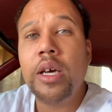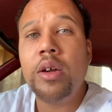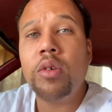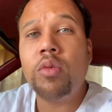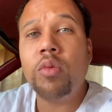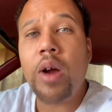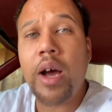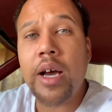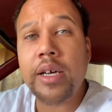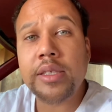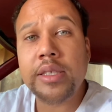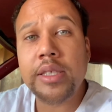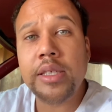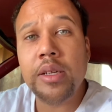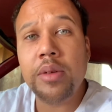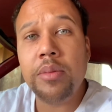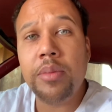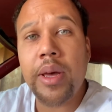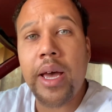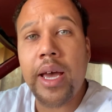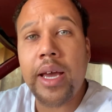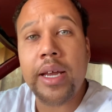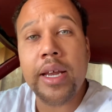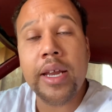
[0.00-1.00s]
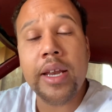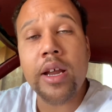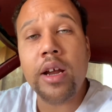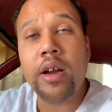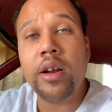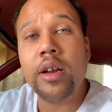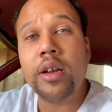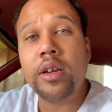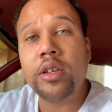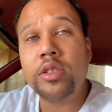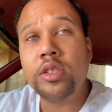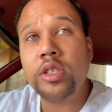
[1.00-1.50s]
rocks in the back, and
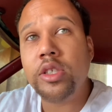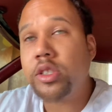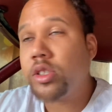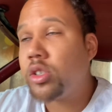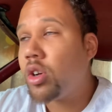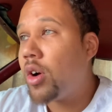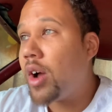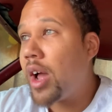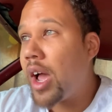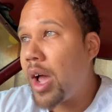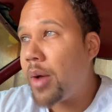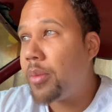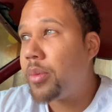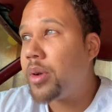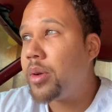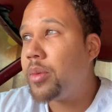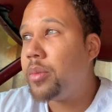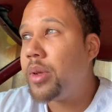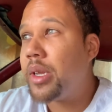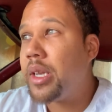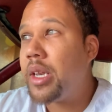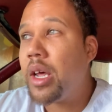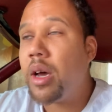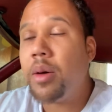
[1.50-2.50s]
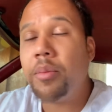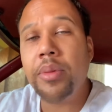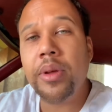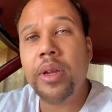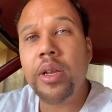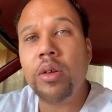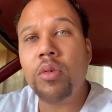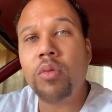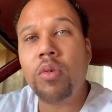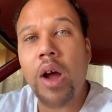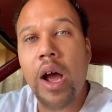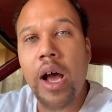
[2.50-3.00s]
they're just so happen to be dumping
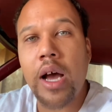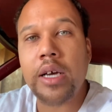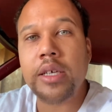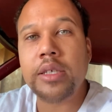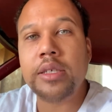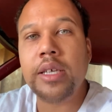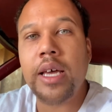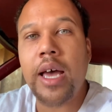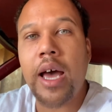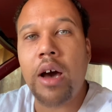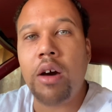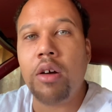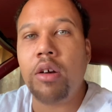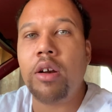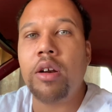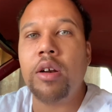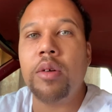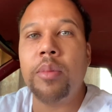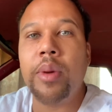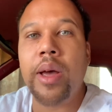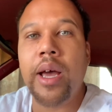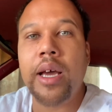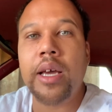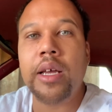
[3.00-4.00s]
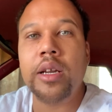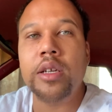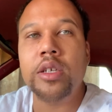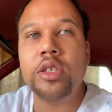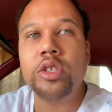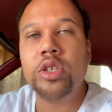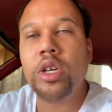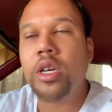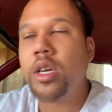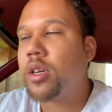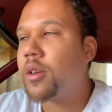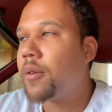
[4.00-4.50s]
the rocks out of the back of the
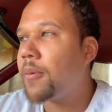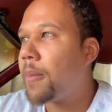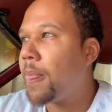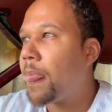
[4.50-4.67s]
truck.